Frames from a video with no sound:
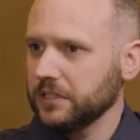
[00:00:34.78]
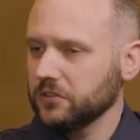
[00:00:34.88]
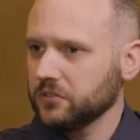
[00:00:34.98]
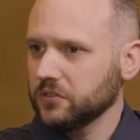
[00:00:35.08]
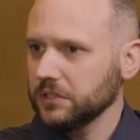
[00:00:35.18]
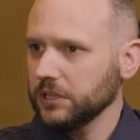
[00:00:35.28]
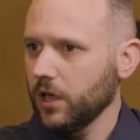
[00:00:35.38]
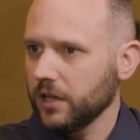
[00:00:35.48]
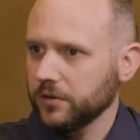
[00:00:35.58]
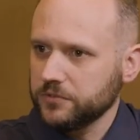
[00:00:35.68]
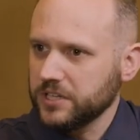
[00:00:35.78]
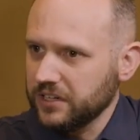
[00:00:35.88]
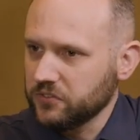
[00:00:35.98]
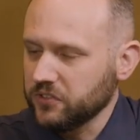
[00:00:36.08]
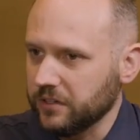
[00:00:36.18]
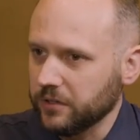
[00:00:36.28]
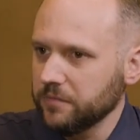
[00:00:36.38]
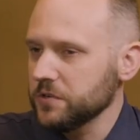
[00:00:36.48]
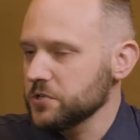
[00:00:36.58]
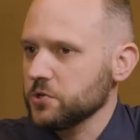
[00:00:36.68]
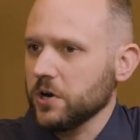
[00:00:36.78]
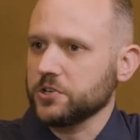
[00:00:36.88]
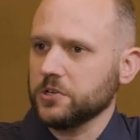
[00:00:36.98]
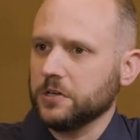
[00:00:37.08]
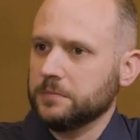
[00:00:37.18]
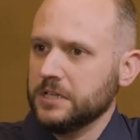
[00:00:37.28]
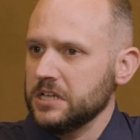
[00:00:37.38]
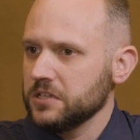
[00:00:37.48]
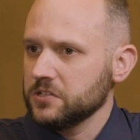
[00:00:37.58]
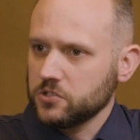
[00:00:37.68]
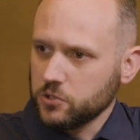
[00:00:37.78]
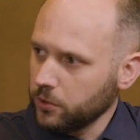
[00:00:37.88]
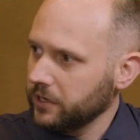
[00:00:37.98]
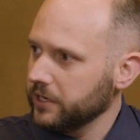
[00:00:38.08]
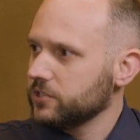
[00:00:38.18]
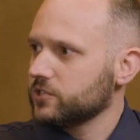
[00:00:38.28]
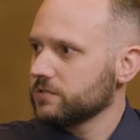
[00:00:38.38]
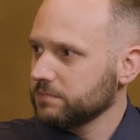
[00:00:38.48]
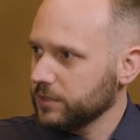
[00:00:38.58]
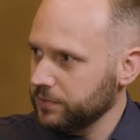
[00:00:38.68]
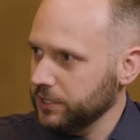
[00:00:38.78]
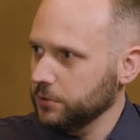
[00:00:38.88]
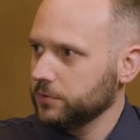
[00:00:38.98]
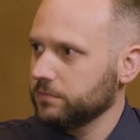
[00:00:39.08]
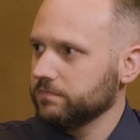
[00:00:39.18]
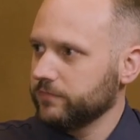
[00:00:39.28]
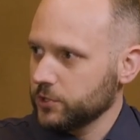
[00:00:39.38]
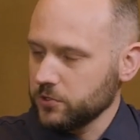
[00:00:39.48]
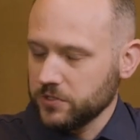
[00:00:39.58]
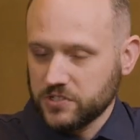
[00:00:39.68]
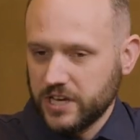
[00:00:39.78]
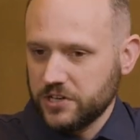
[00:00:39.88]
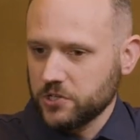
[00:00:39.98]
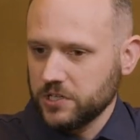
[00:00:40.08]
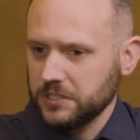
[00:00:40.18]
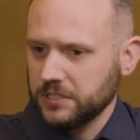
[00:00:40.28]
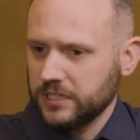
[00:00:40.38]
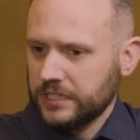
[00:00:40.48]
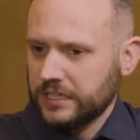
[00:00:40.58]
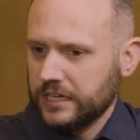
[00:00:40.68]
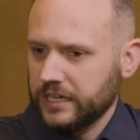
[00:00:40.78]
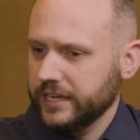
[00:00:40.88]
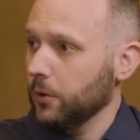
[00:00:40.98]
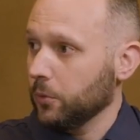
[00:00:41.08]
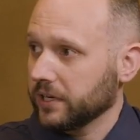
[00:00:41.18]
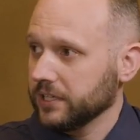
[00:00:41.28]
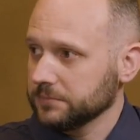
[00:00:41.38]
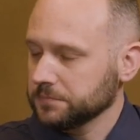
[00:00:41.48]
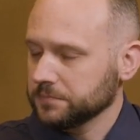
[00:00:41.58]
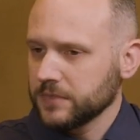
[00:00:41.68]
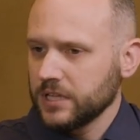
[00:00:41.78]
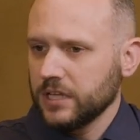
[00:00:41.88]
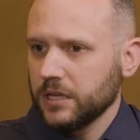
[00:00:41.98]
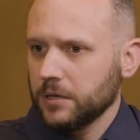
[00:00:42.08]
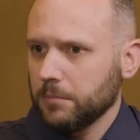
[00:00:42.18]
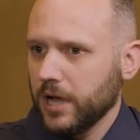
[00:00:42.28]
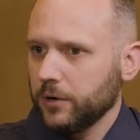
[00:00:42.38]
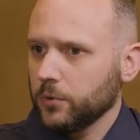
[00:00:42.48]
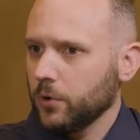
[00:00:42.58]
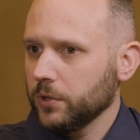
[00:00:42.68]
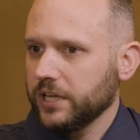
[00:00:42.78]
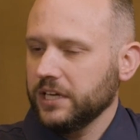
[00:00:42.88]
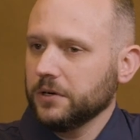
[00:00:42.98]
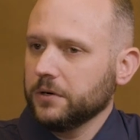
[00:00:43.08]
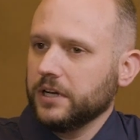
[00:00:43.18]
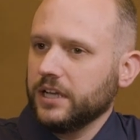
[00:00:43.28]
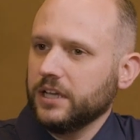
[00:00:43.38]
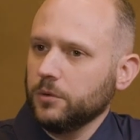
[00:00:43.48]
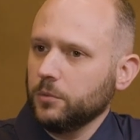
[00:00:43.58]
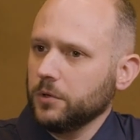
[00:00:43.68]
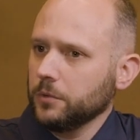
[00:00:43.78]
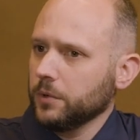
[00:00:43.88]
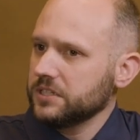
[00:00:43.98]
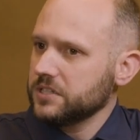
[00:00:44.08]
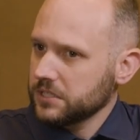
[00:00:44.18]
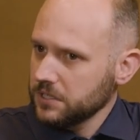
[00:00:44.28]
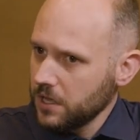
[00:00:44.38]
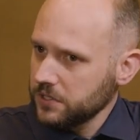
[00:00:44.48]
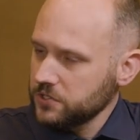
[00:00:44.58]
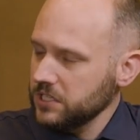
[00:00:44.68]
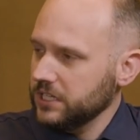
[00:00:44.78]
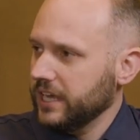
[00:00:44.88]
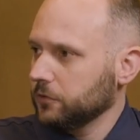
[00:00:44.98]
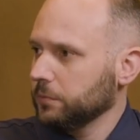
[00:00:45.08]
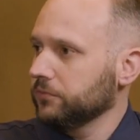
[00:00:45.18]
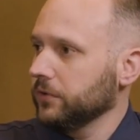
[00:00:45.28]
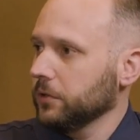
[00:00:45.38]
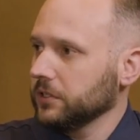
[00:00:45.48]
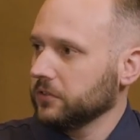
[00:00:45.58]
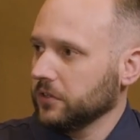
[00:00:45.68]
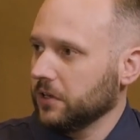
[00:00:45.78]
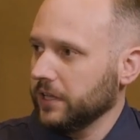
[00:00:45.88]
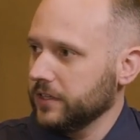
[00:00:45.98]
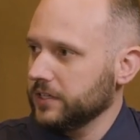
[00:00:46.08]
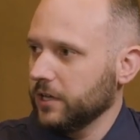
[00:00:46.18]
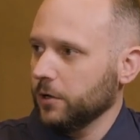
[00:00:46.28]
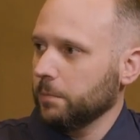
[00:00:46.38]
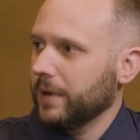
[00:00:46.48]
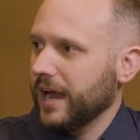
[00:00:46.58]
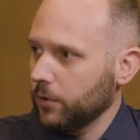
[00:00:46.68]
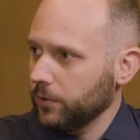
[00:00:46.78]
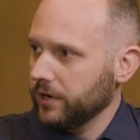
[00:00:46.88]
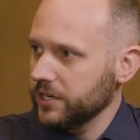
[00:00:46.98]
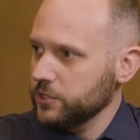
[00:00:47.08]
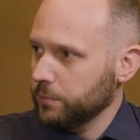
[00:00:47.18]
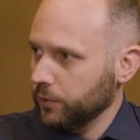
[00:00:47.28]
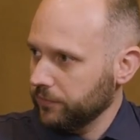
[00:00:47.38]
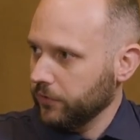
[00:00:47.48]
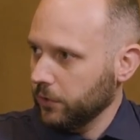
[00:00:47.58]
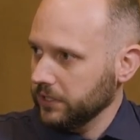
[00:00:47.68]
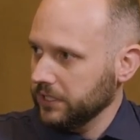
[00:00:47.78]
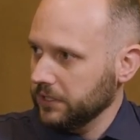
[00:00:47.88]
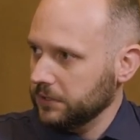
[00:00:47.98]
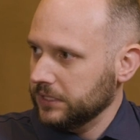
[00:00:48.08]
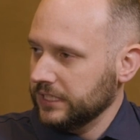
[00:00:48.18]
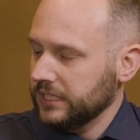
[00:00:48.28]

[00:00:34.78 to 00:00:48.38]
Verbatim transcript: is a lot of data center infrastructure, storage, compute, virtualization, uh, networking. My role here at Worldwide Technology has me focused on the Dell PowerEdge portfolio